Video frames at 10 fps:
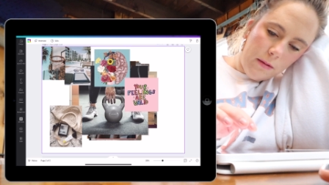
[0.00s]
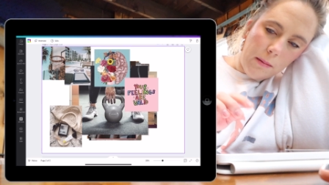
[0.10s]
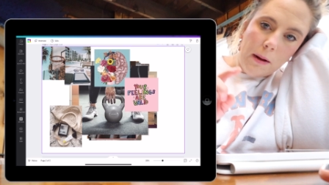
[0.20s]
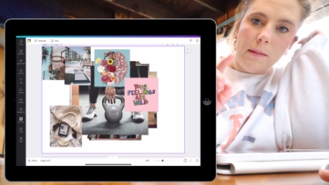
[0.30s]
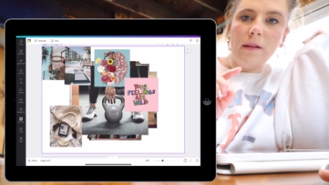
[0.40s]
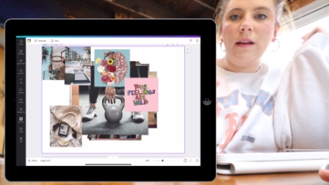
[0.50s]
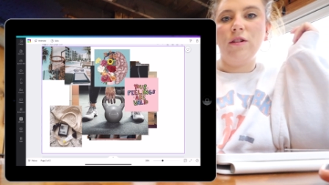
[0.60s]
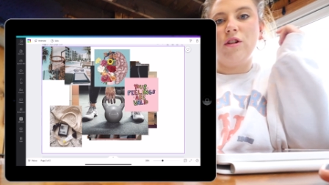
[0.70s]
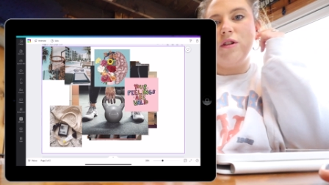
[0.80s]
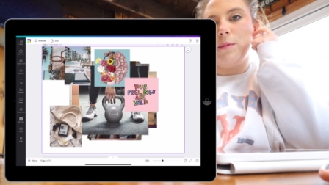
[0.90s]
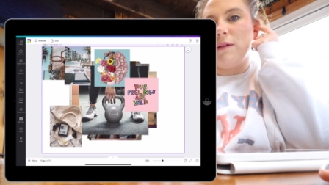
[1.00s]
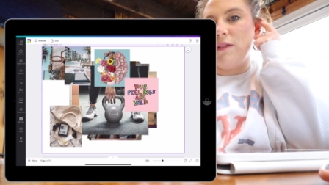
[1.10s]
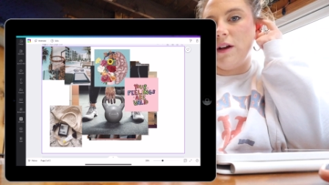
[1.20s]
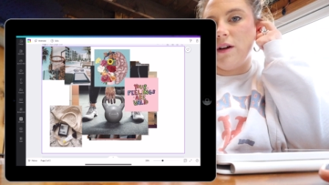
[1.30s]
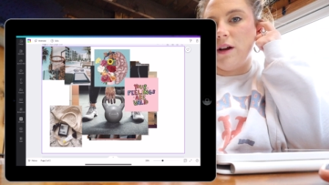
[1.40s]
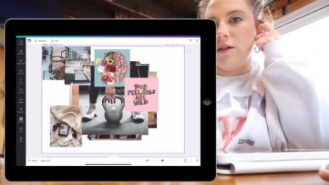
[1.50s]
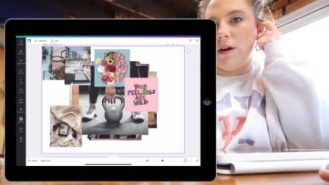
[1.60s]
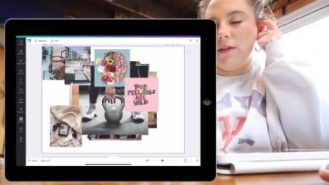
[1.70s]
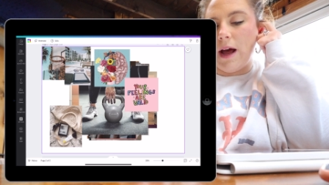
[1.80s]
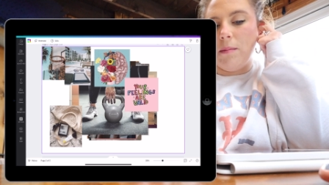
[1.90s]
Sometimes it's easier to use my finger. I do
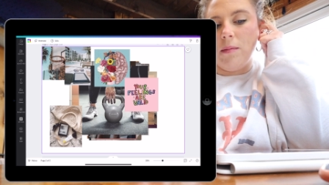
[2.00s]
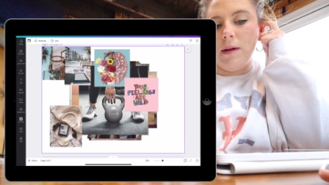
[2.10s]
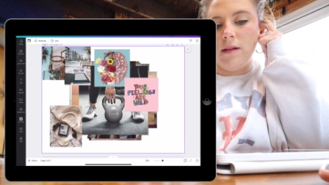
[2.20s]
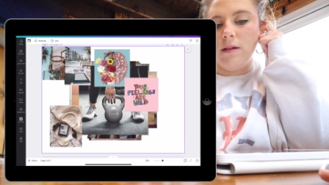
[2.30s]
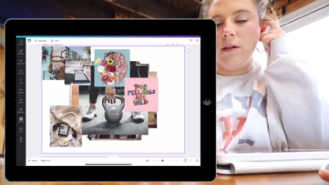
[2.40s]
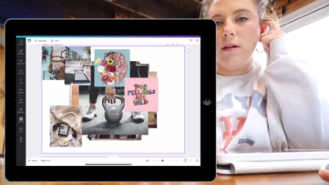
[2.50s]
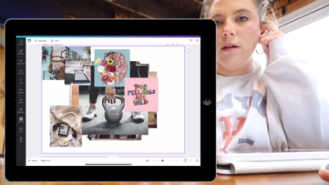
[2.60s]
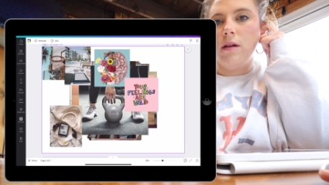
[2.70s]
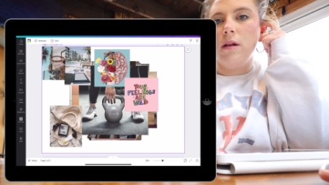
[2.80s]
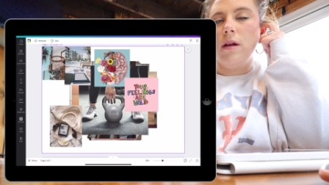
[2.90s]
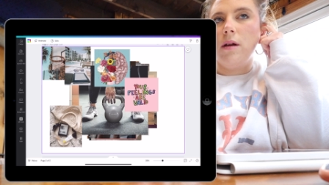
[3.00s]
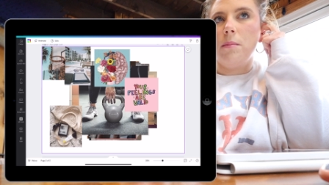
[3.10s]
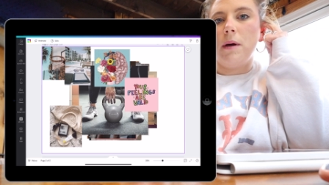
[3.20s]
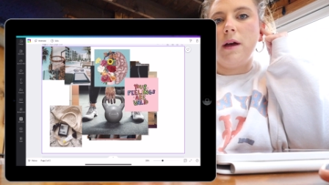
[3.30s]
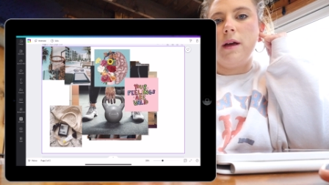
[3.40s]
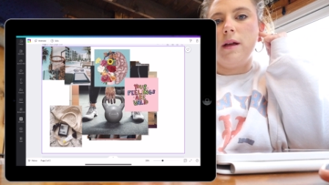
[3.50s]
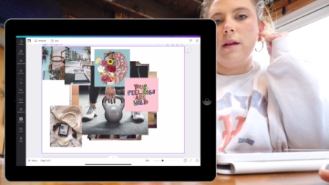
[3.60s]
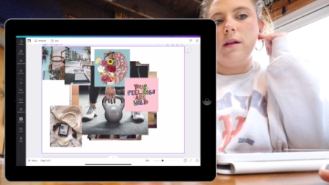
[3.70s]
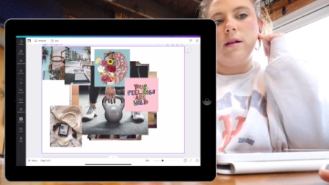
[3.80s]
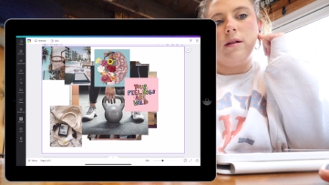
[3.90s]
have an Apple Pencil, but
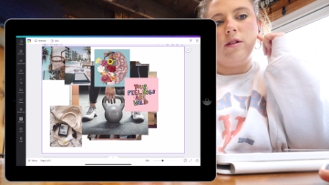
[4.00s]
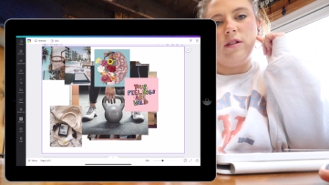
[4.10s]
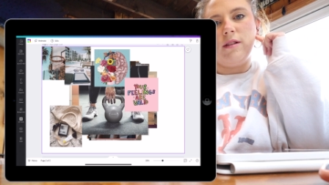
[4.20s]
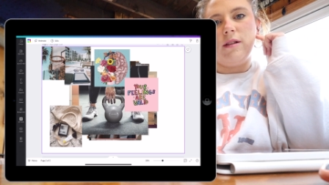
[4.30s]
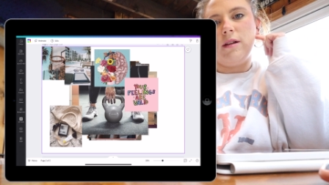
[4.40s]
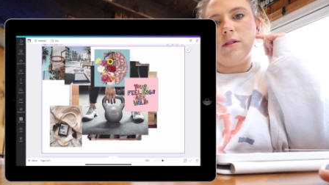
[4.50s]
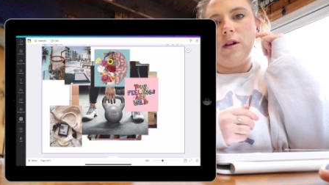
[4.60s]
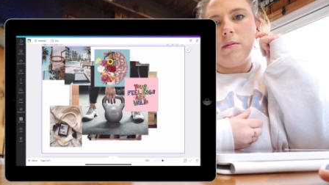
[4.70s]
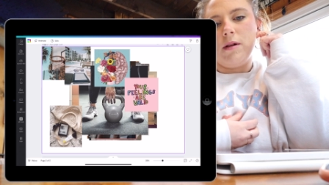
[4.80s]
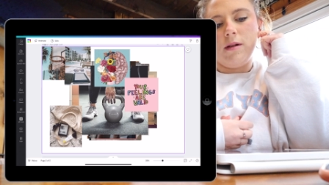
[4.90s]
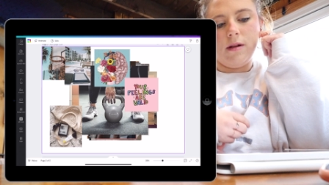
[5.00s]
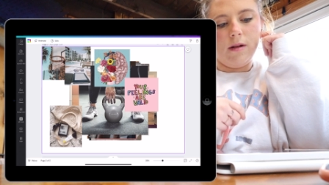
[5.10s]
just as a disclaimer.